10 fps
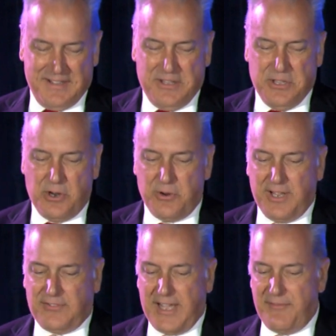You don't
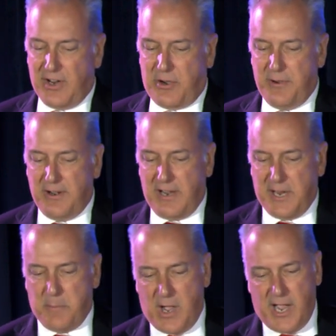get to have a career
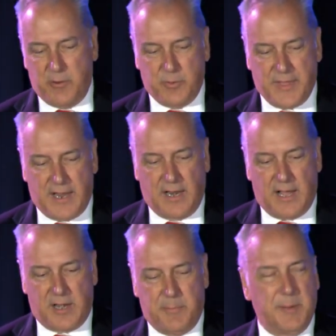like mine without a
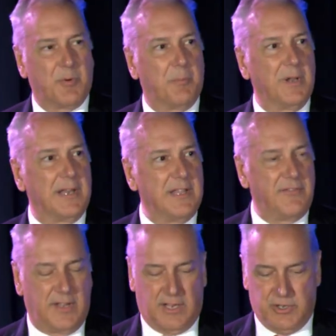lot of people
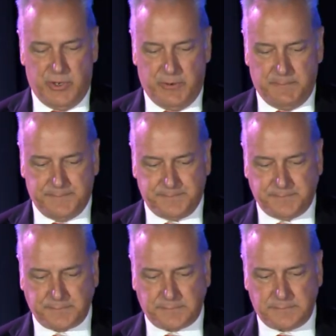believing in you.
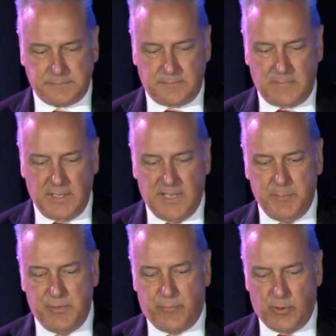I've
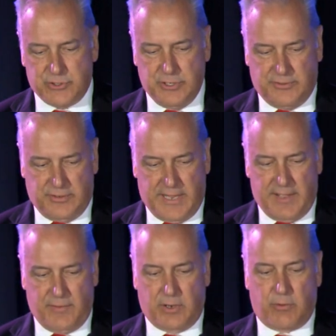been fortunate to
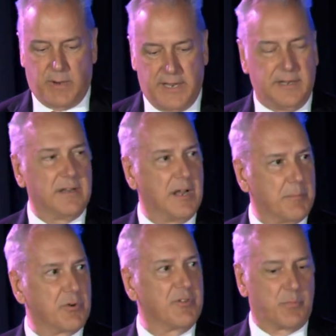have a great
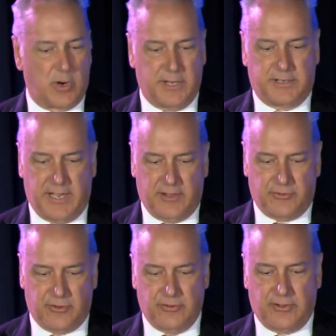number of
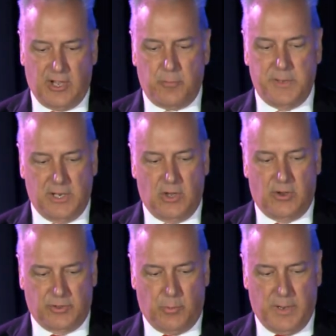broadcasters help me
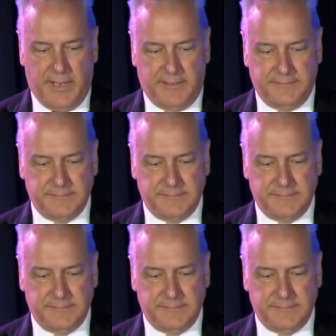along the way.